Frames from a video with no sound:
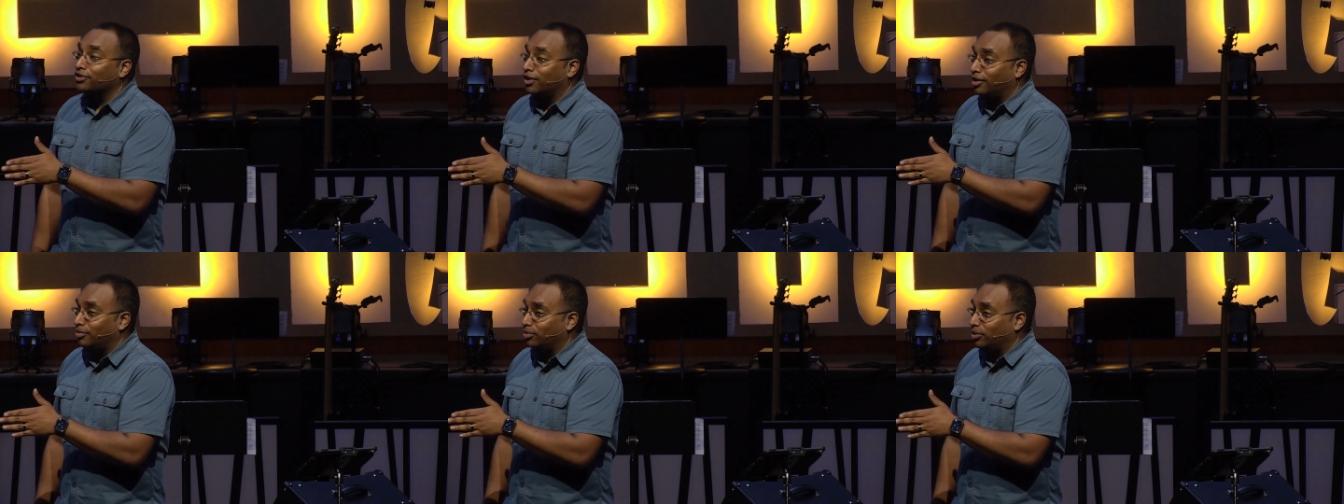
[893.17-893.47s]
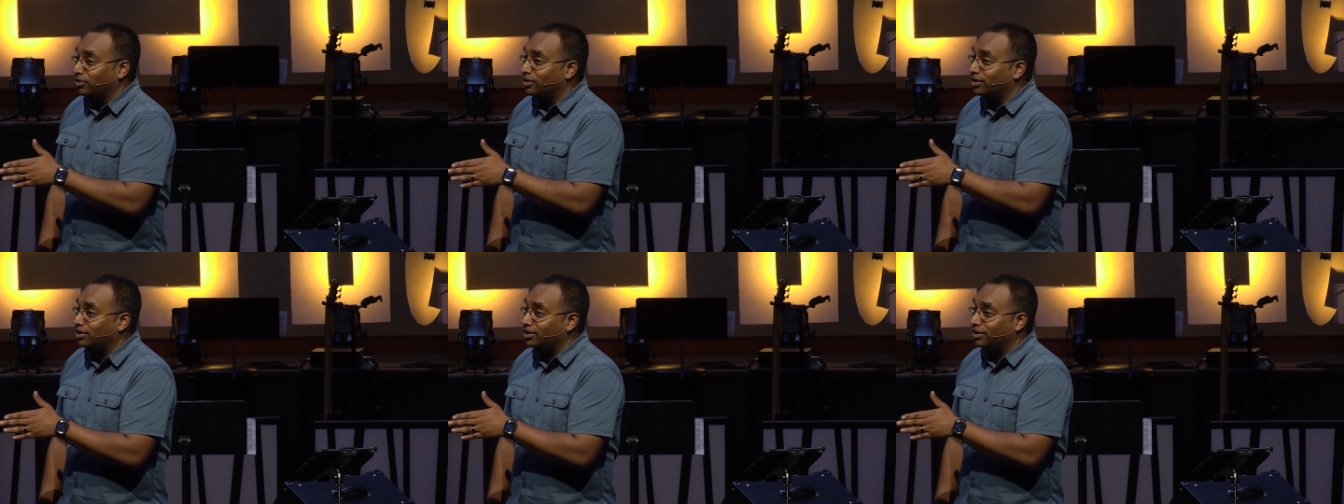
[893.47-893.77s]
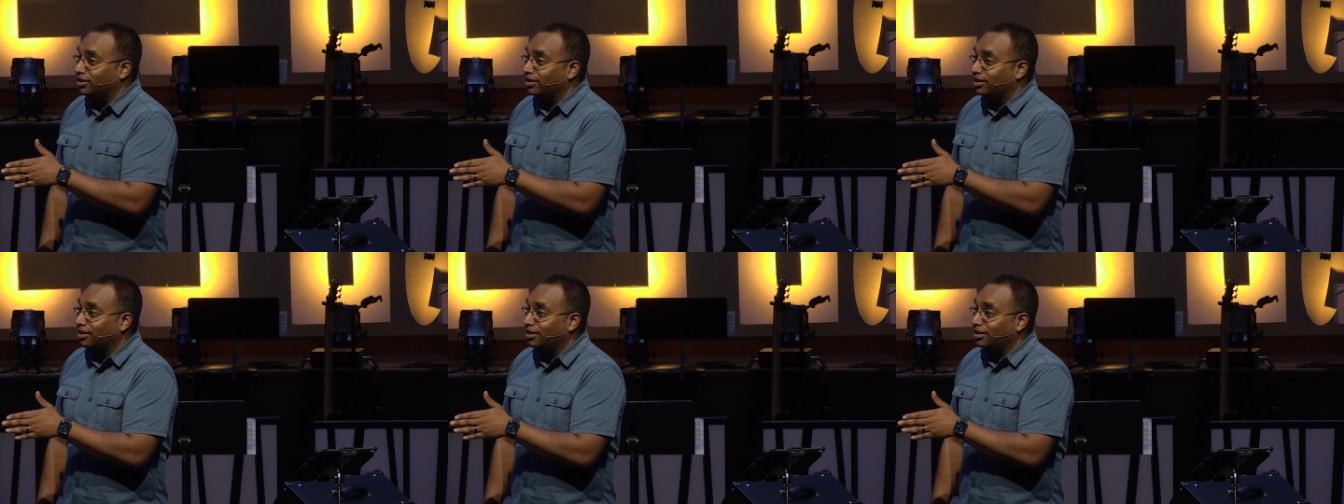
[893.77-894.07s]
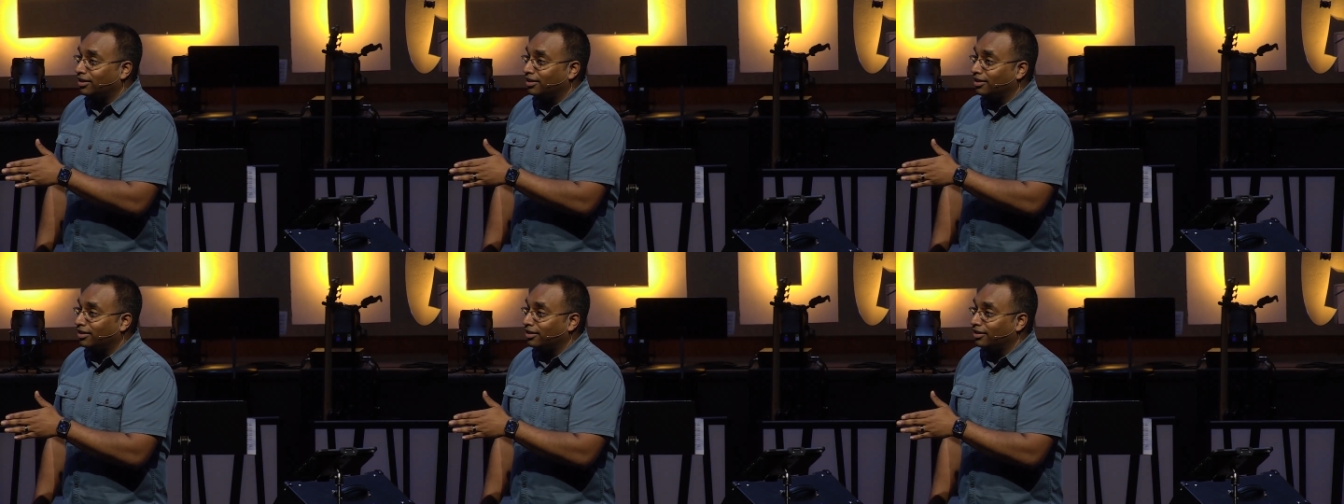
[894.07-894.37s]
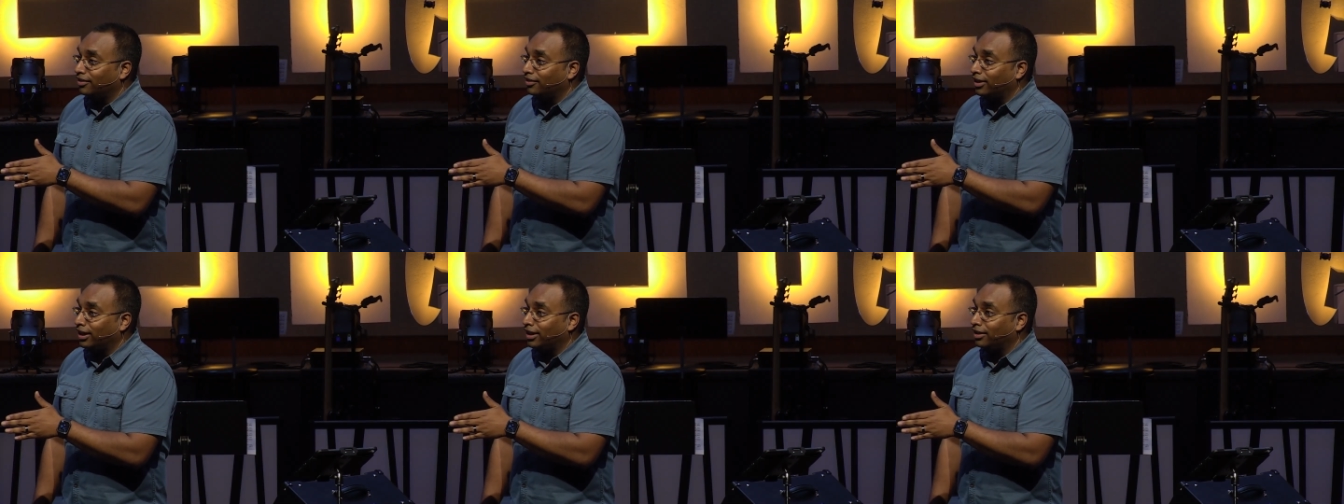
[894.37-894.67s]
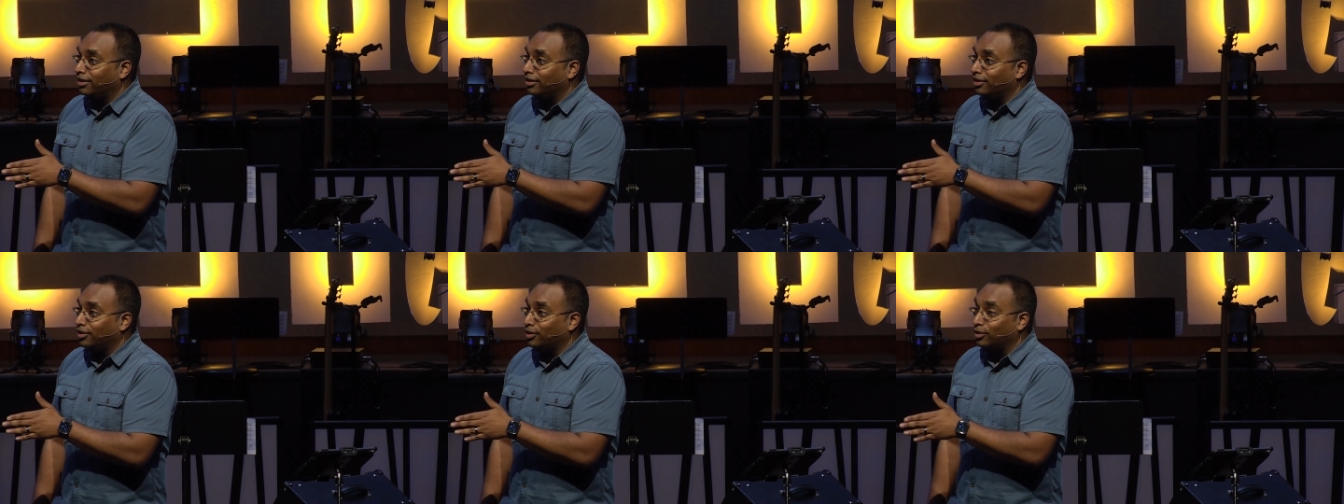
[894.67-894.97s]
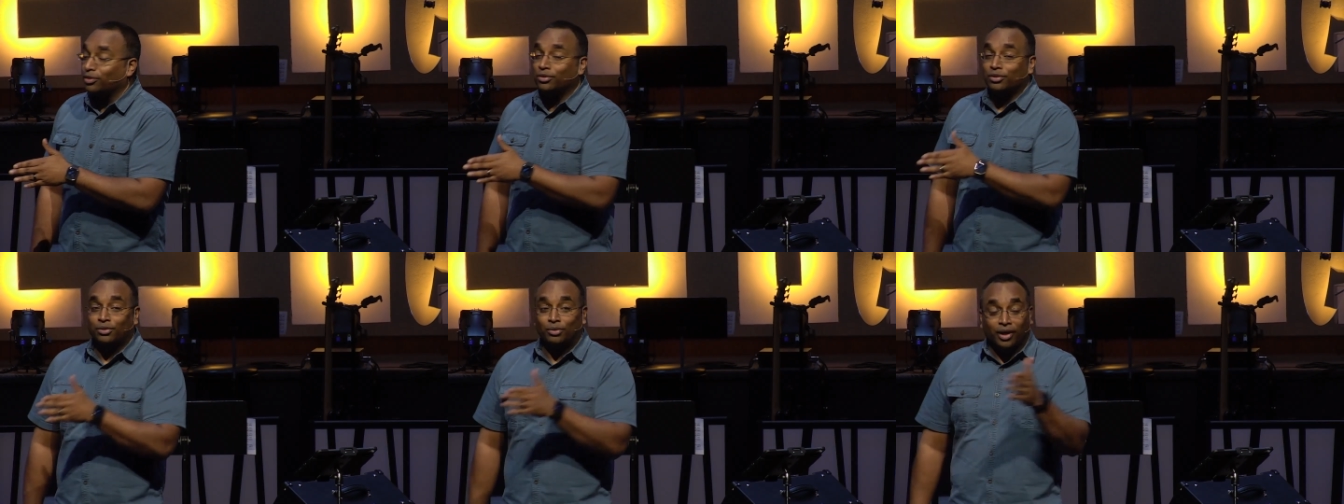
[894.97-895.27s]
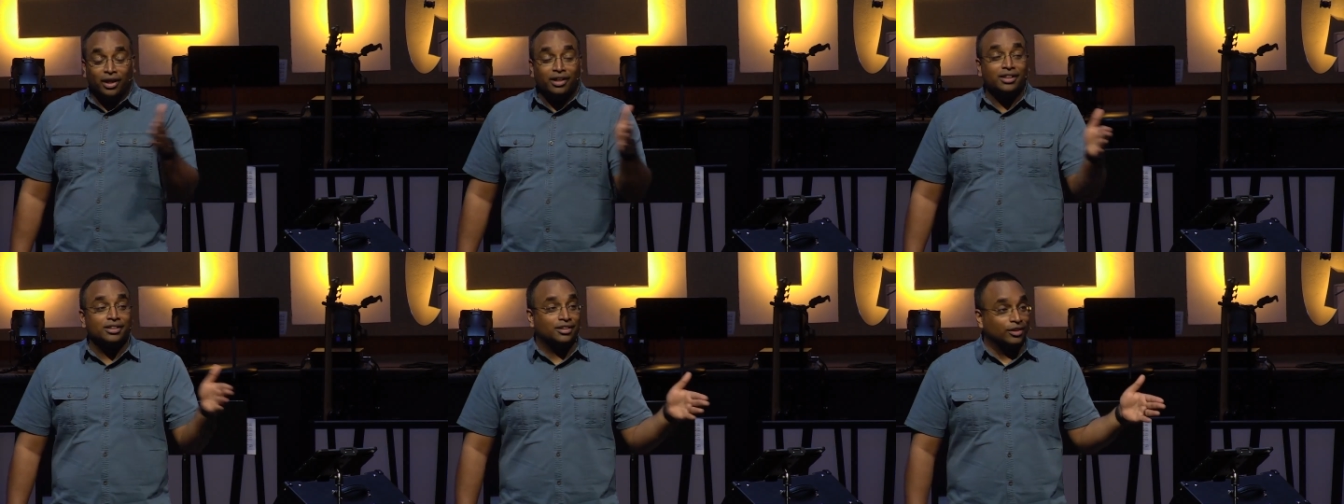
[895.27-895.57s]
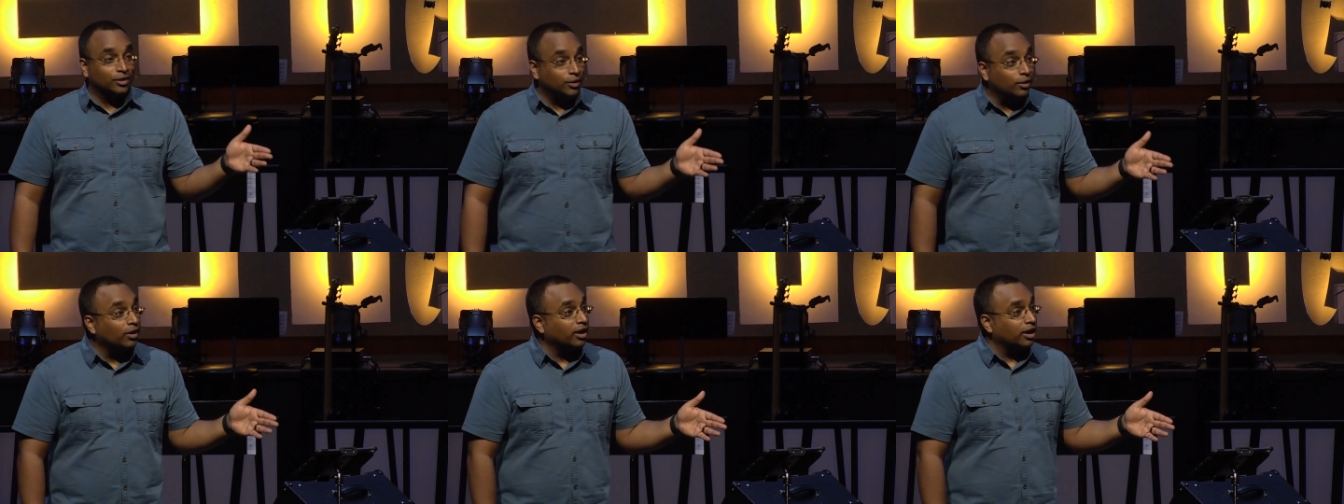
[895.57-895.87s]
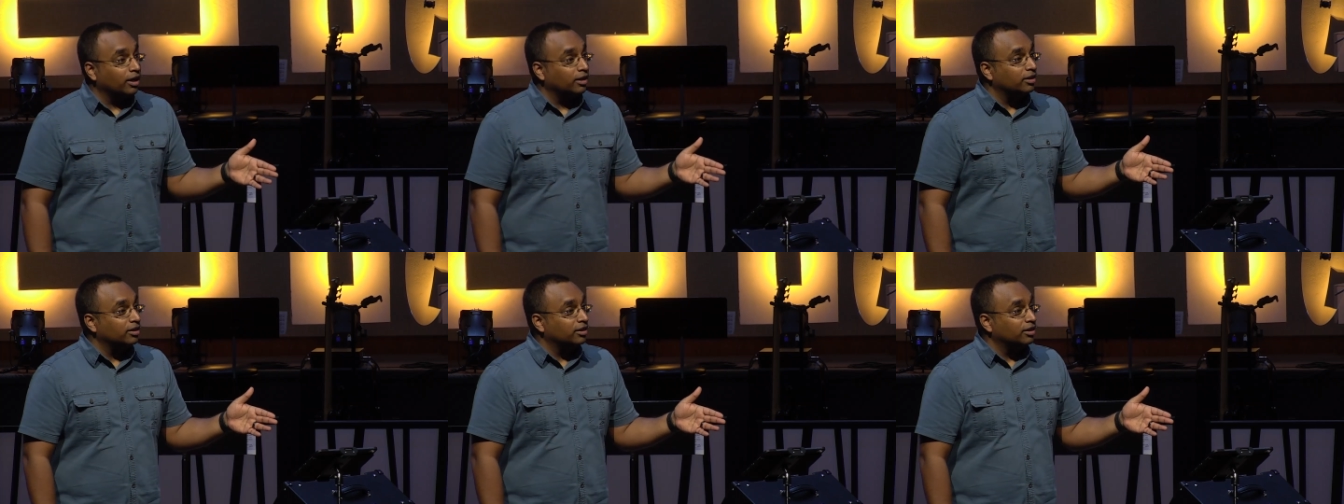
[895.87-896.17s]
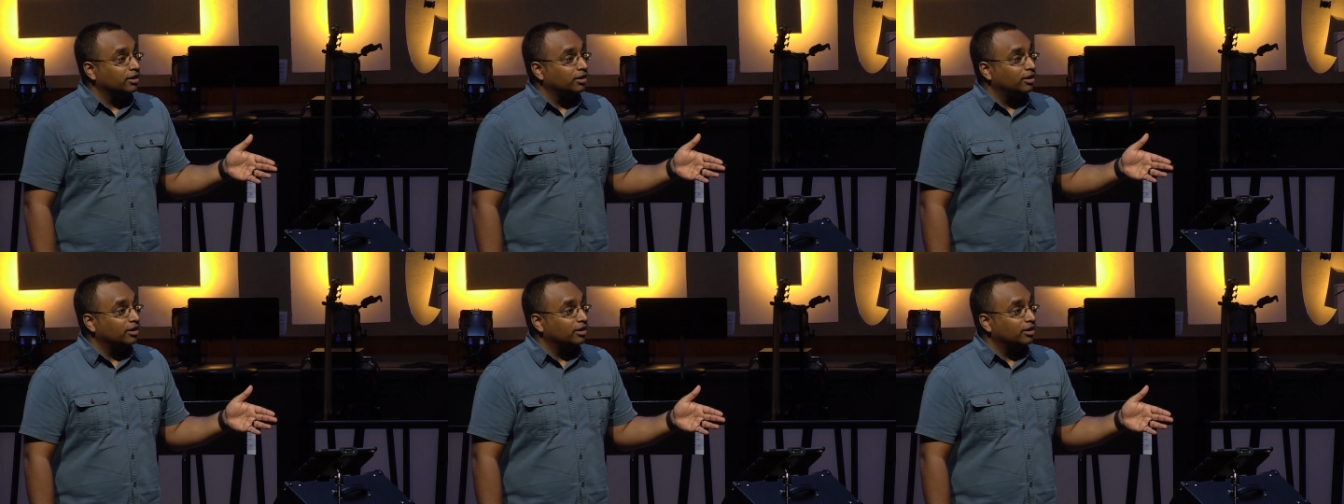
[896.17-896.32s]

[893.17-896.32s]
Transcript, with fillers: almost, right? Where is the Lord?